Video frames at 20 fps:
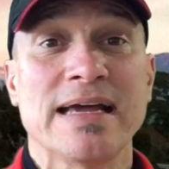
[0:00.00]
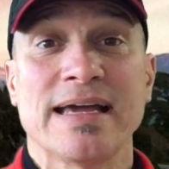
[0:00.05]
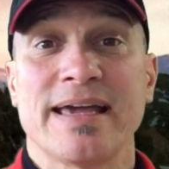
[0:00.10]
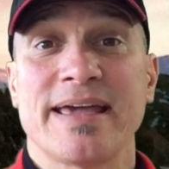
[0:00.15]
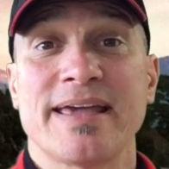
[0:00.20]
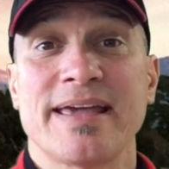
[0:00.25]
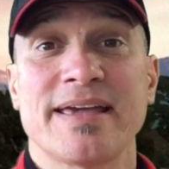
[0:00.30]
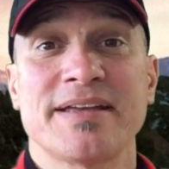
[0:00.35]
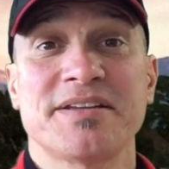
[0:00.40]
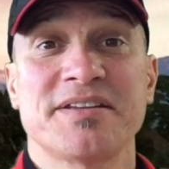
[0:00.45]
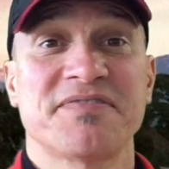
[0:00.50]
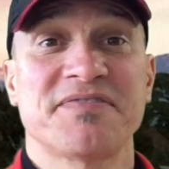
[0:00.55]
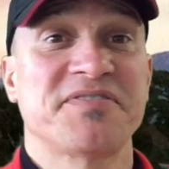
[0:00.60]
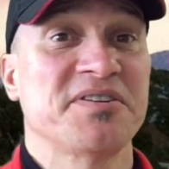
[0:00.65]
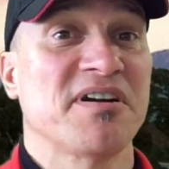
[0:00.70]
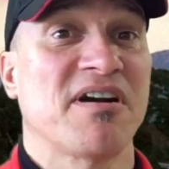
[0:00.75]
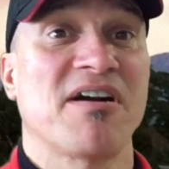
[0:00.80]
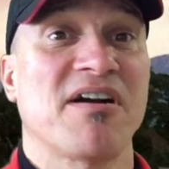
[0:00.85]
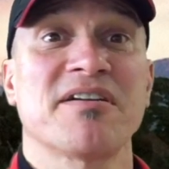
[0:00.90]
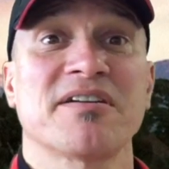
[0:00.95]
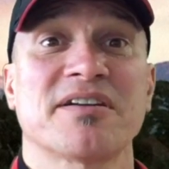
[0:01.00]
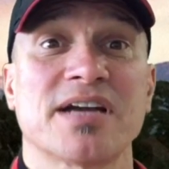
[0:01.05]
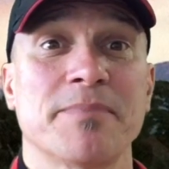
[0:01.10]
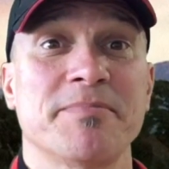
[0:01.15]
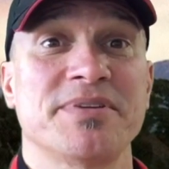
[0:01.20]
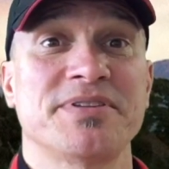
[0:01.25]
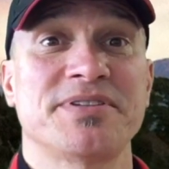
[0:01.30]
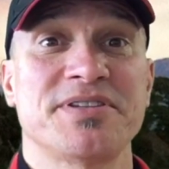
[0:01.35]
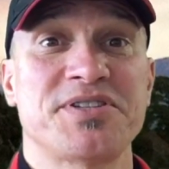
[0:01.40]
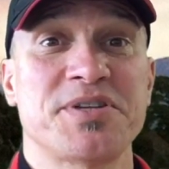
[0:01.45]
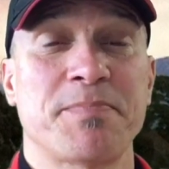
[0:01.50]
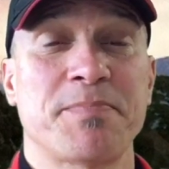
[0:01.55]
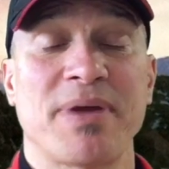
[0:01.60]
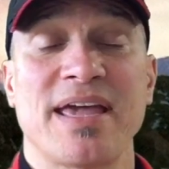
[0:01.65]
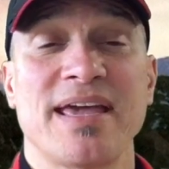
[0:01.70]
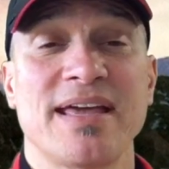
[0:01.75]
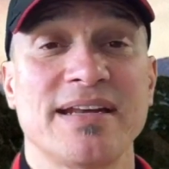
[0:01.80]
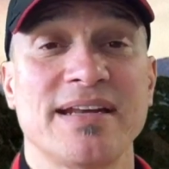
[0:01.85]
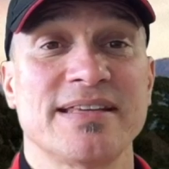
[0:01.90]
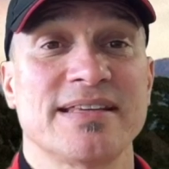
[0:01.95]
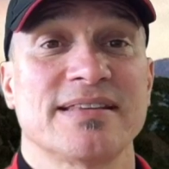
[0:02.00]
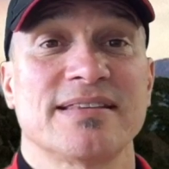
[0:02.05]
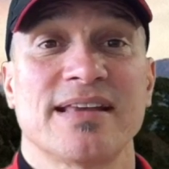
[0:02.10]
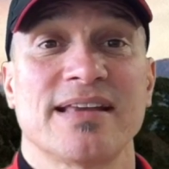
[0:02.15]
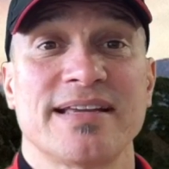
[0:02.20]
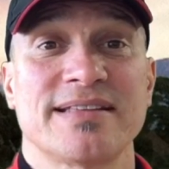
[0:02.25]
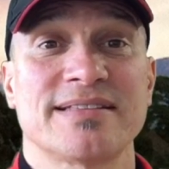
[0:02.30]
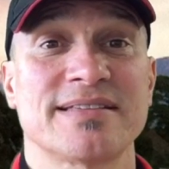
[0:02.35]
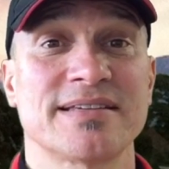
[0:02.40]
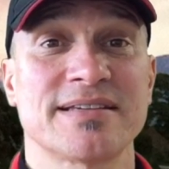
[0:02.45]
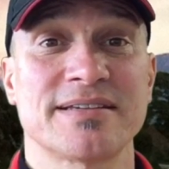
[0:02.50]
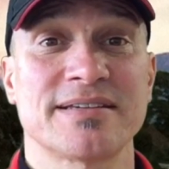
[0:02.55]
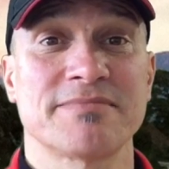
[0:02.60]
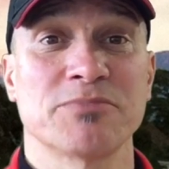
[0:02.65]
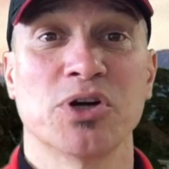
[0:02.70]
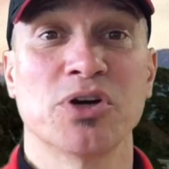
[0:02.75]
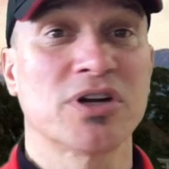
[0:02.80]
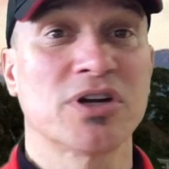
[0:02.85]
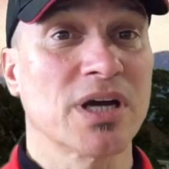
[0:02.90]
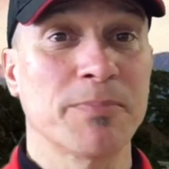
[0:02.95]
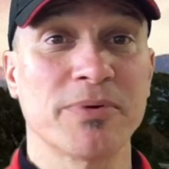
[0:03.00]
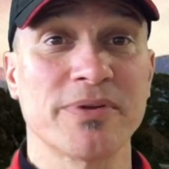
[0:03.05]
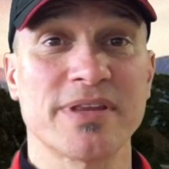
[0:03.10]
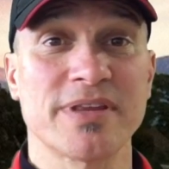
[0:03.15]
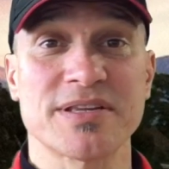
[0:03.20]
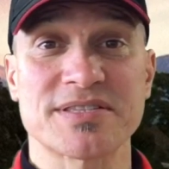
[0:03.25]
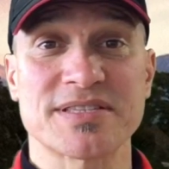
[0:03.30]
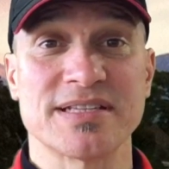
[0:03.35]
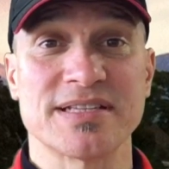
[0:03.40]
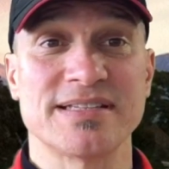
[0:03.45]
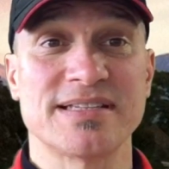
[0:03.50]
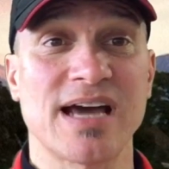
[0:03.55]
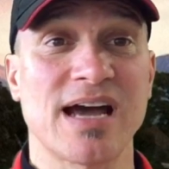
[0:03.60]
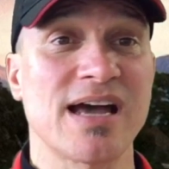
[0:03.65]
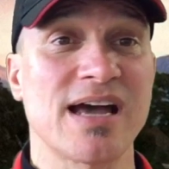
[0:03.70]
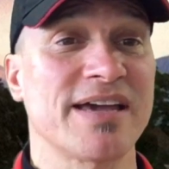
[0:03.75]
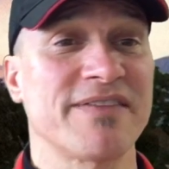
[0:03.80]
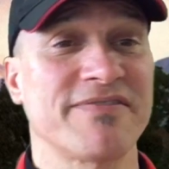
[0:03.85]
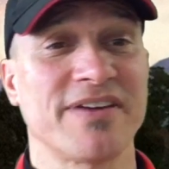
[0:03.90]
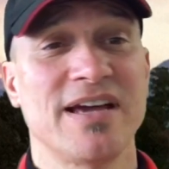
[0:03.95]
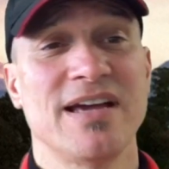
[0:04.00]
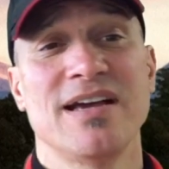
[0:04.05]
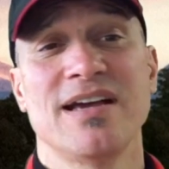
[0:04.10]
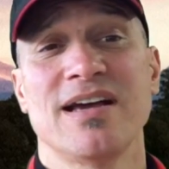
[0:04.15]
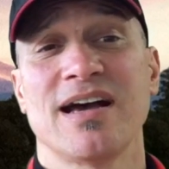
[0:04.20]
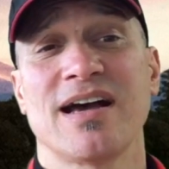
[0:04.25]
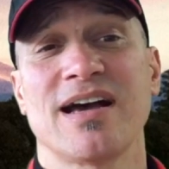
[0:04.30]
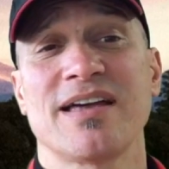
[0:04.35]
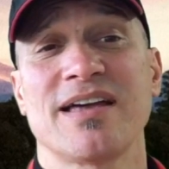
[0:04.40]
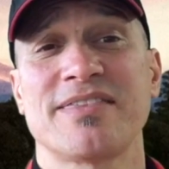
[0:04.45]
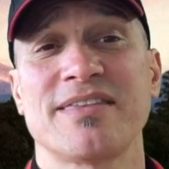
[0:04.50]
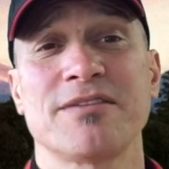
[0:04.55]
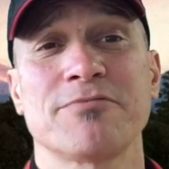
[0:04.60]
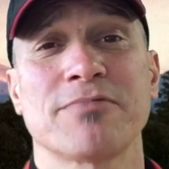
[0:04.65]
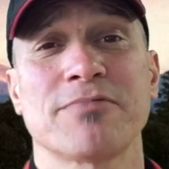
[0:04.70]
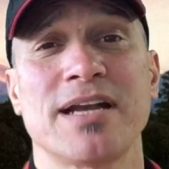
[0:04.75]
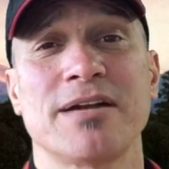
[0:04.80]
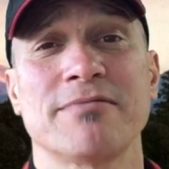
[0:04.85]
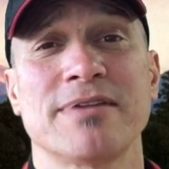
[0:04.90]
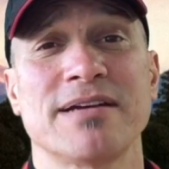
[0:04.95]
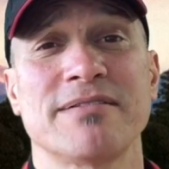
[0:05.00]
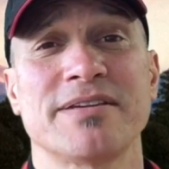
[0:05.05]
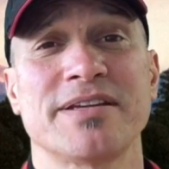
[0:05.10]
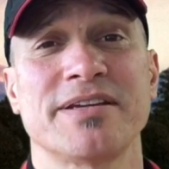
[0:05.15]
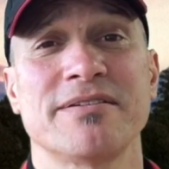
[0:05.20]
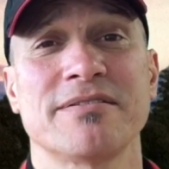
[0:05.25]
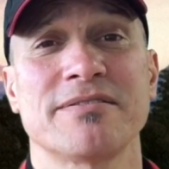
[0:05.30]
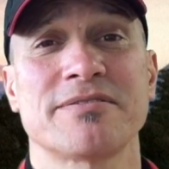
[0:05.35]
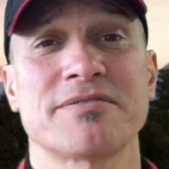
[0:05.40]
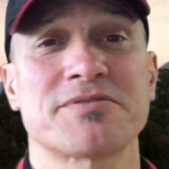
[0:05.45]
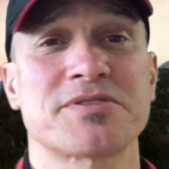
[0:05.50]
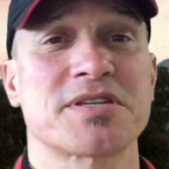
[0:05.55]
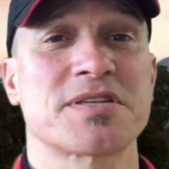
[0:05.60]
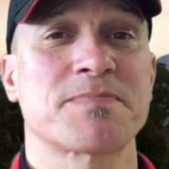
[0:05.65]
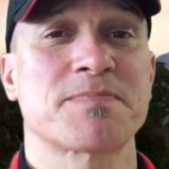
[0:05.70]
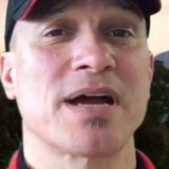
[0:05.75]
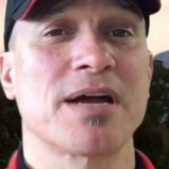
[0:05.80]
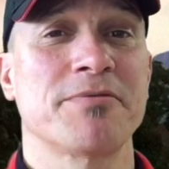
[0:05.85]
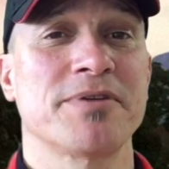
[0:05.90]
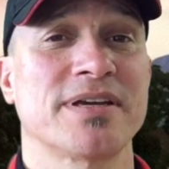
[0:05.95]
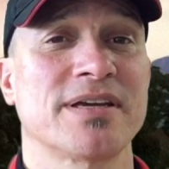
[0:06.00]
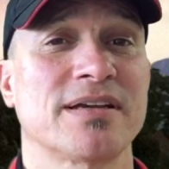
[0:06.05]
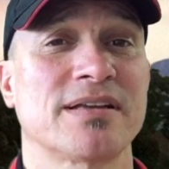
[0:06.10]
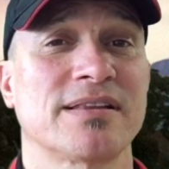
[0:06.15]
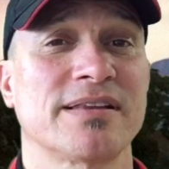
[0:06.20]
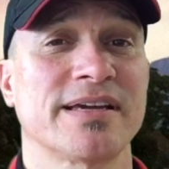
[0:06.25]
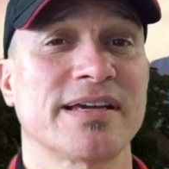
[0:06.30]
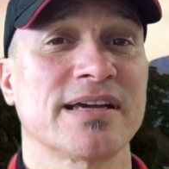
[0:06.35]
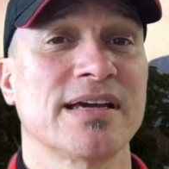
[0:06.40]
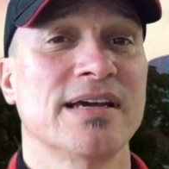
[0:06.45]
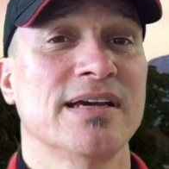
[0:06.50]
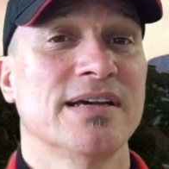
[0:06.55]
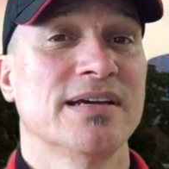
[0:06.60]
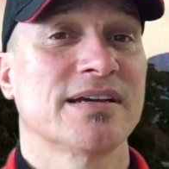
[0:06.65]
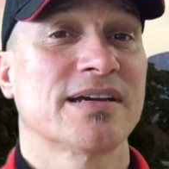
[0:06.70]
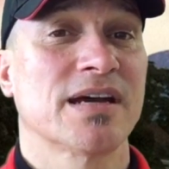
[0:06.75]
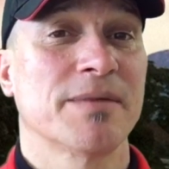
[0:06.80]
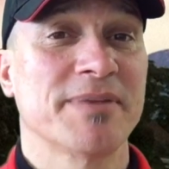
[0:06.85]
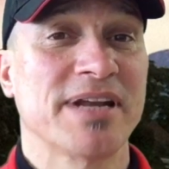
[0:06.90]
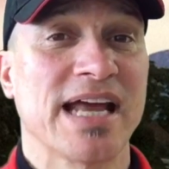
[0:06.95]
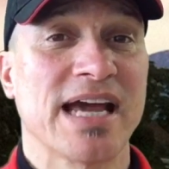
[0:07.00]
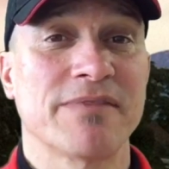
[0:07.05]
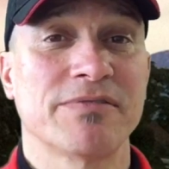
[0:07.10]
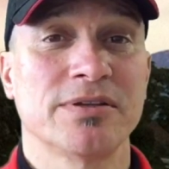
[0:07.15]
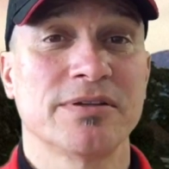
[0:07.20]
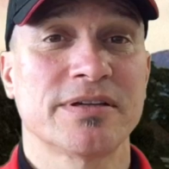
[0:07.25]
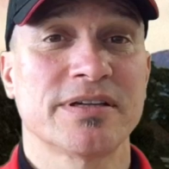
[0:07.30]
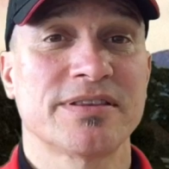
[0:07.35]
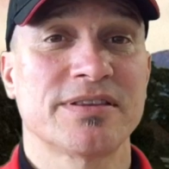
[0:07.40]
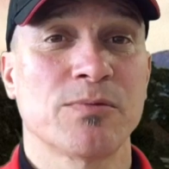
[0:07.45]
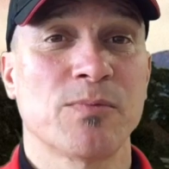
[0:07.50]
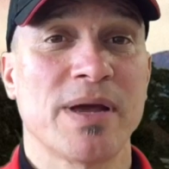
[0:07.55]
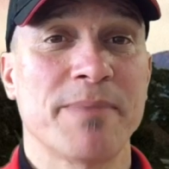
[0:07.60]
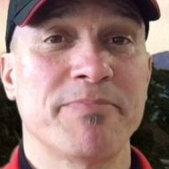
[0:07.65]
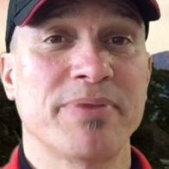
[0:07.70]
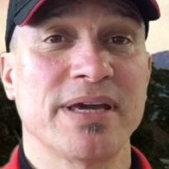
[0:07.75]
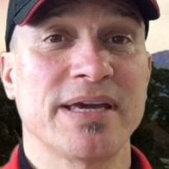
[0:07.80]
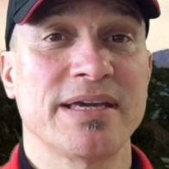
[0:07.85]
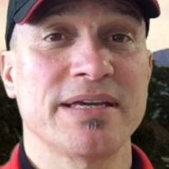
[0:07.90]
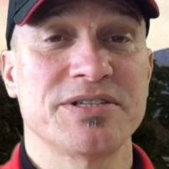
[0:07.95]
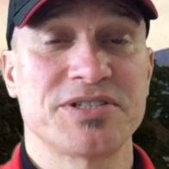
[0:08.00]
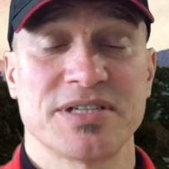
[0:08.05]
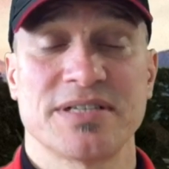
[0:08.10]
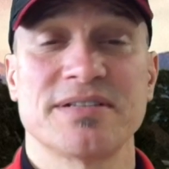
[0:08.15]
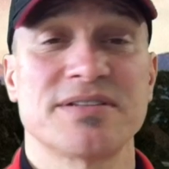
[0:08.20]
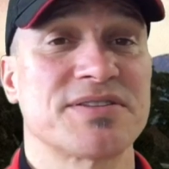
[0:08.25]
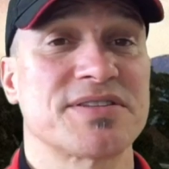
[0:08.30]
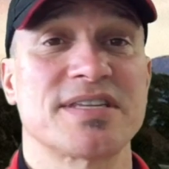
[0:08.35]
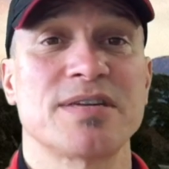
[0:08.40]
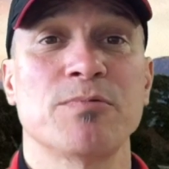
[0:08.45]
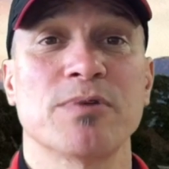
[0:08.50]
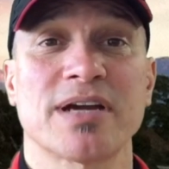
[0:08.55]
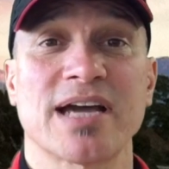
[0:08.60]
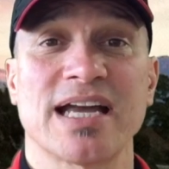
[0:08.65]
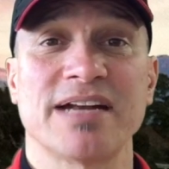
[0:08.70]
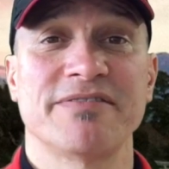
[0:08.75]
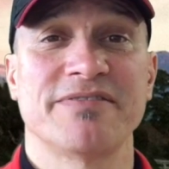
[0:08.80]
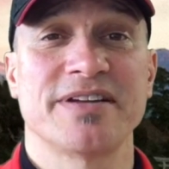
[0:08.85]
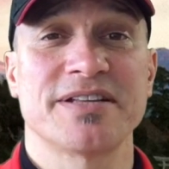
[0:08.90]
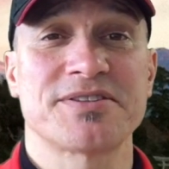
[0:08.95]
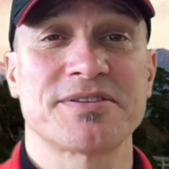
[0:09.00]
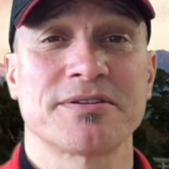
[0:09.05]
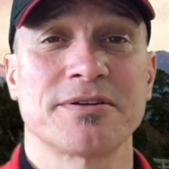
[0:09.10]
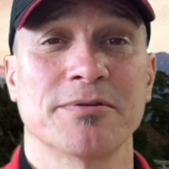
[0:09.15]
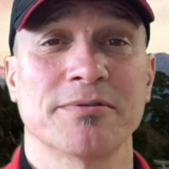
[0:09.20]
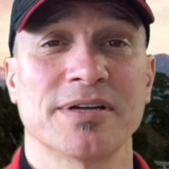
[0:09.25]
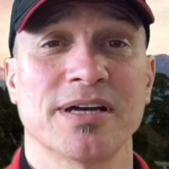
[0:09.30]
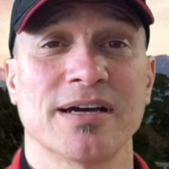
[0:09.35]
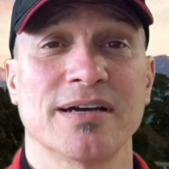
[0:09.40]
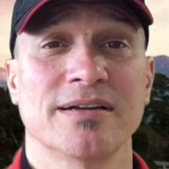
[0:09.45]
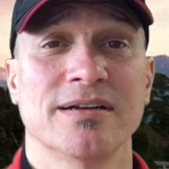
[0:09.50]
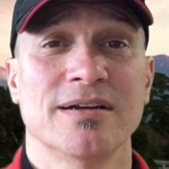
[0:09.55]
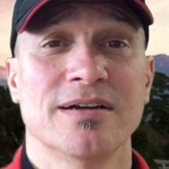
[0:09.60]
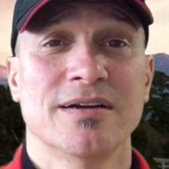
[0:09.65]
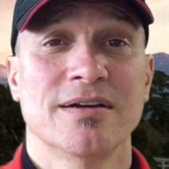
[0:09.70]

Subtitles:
And if you are coming to Japan and you'd like to hook up with us and dive, I think right around here there's a spot where you can click, come and have a look at the webpage and see what kind of events are going on.